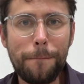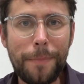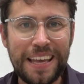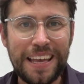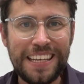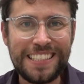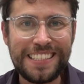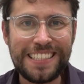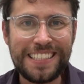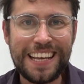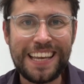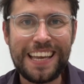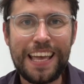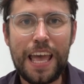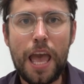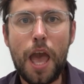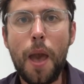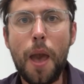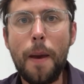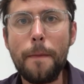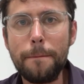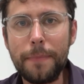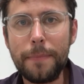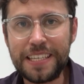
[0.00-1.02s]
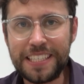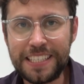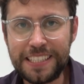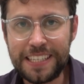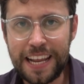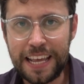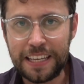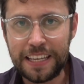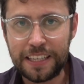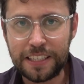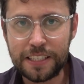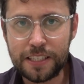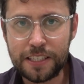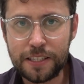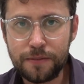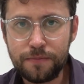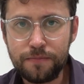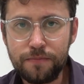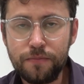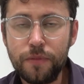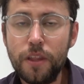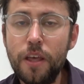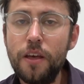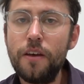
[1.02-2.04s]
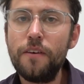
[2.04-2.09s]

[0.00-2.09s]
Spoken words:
basic mistakes.